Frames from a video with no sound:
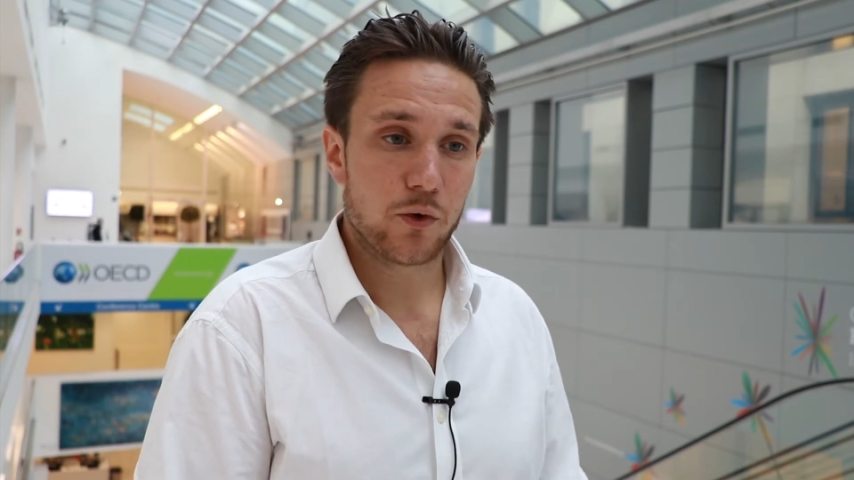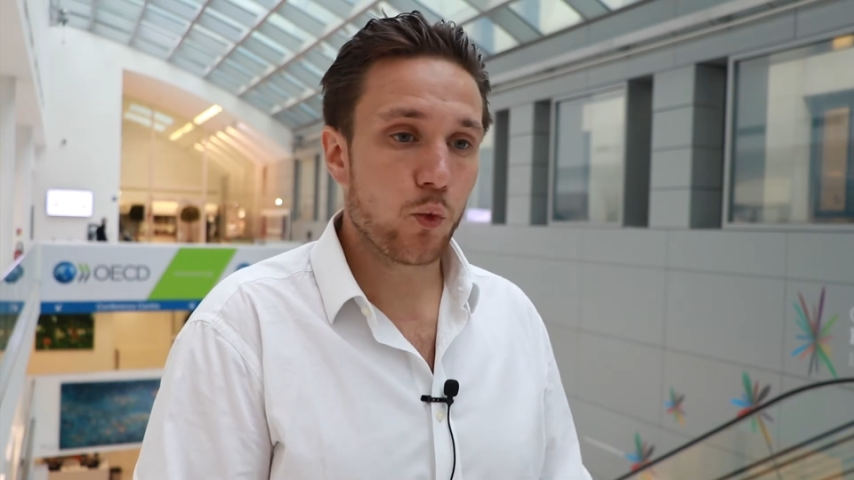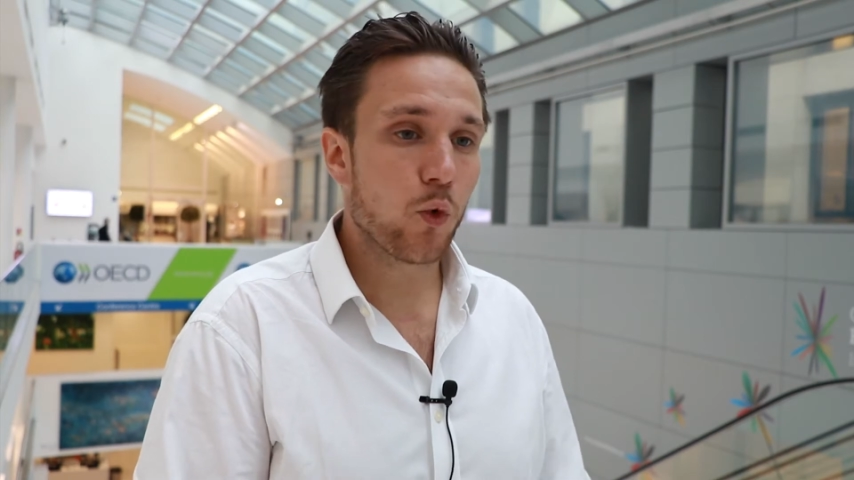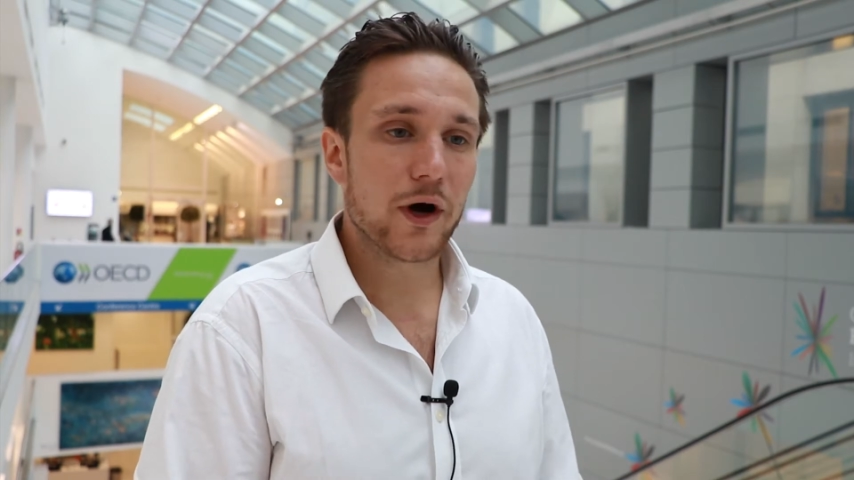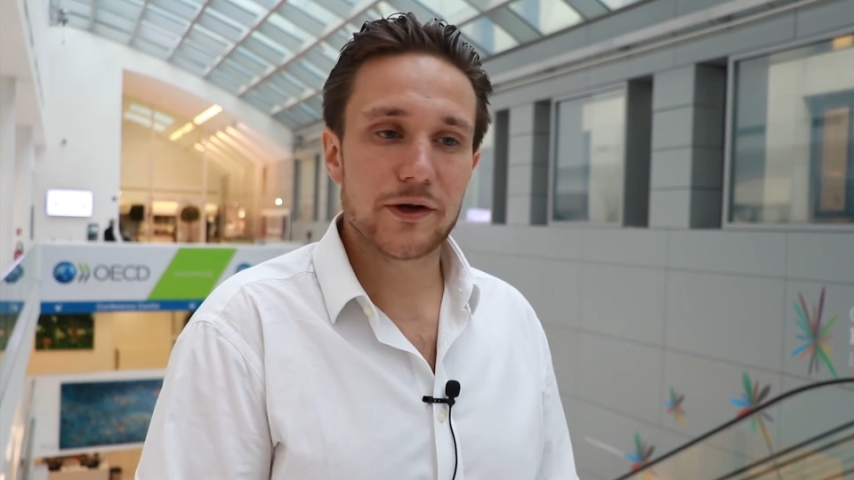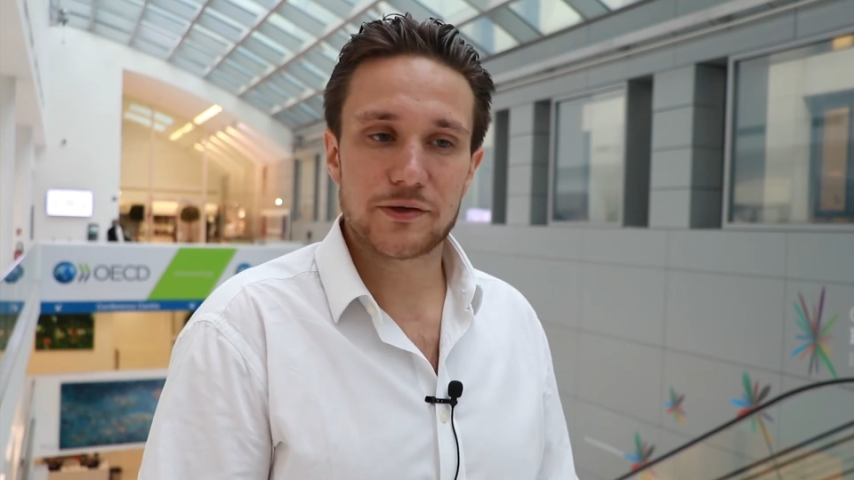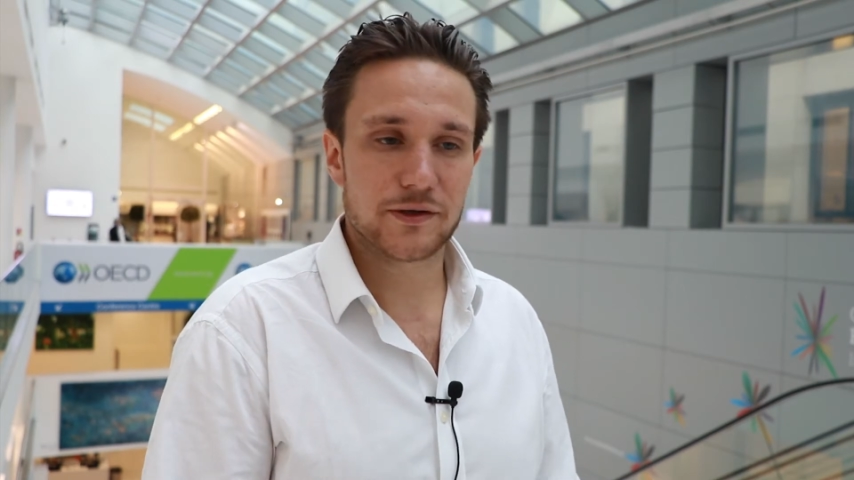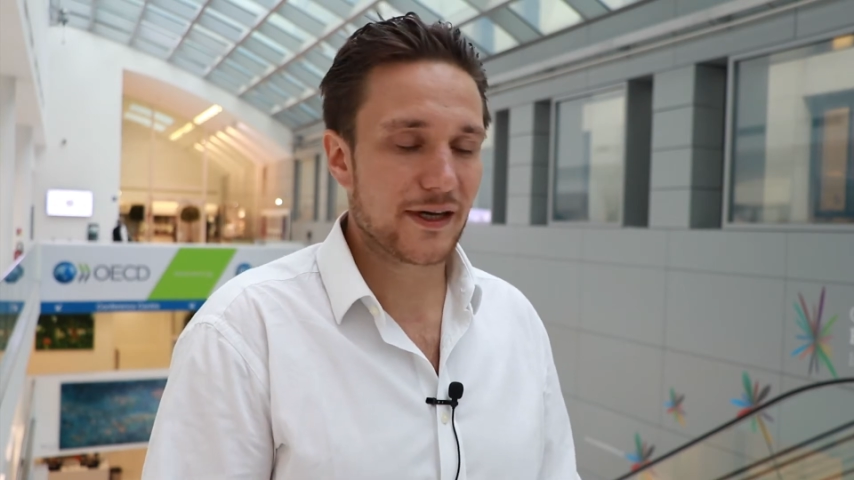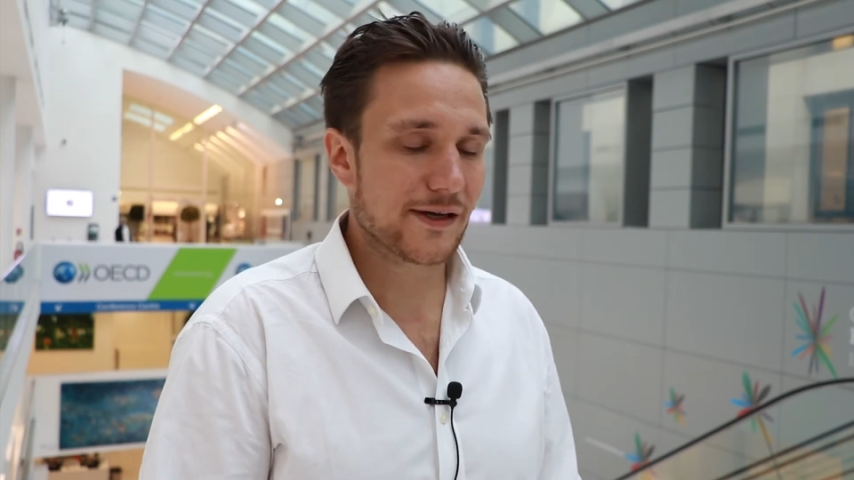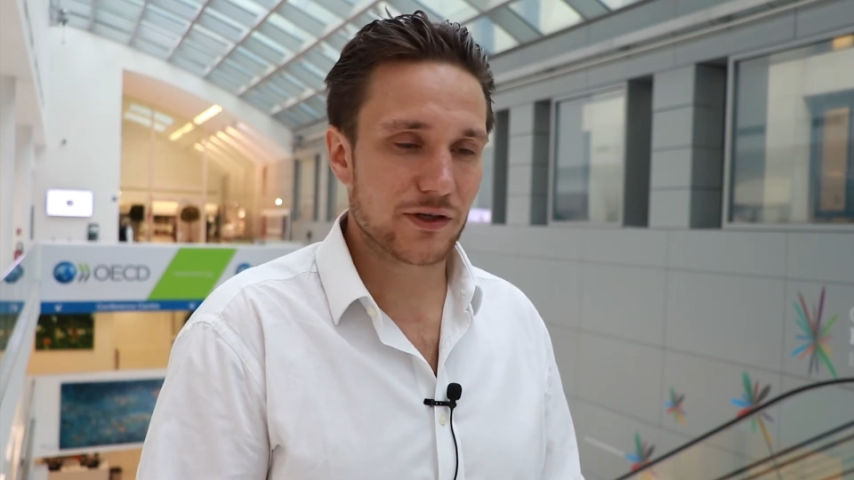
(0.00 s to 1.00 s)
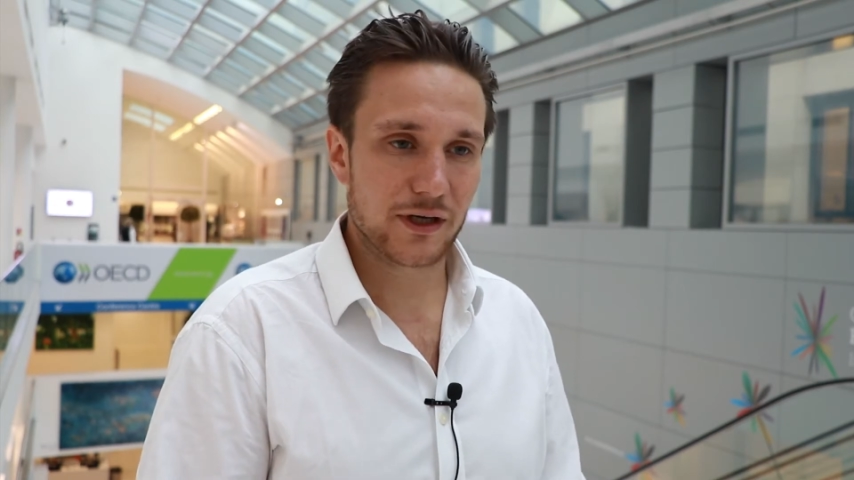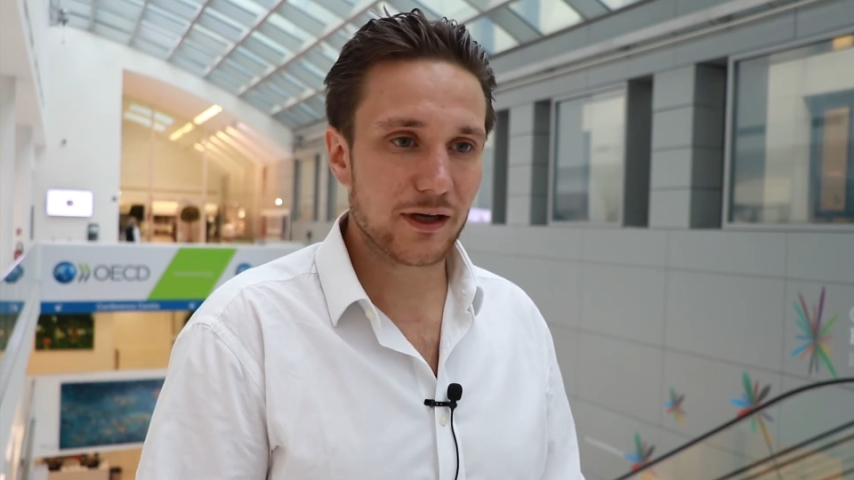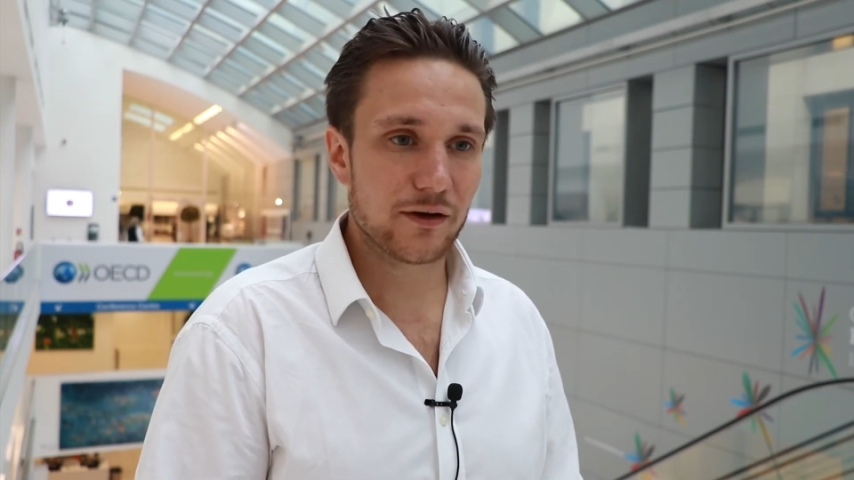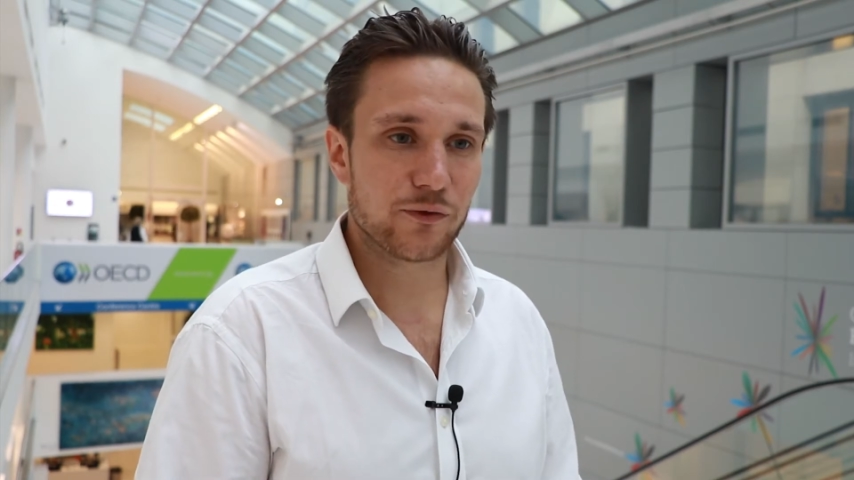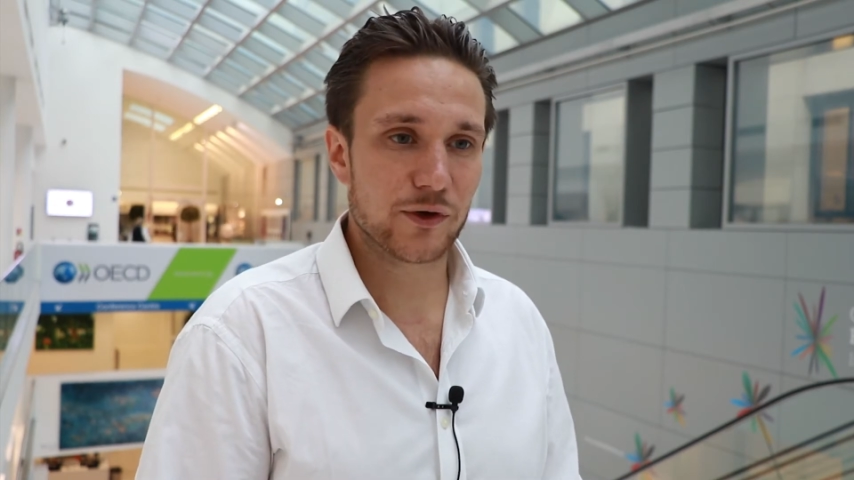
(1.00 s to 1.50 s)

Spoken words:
1 to 1,000 clients,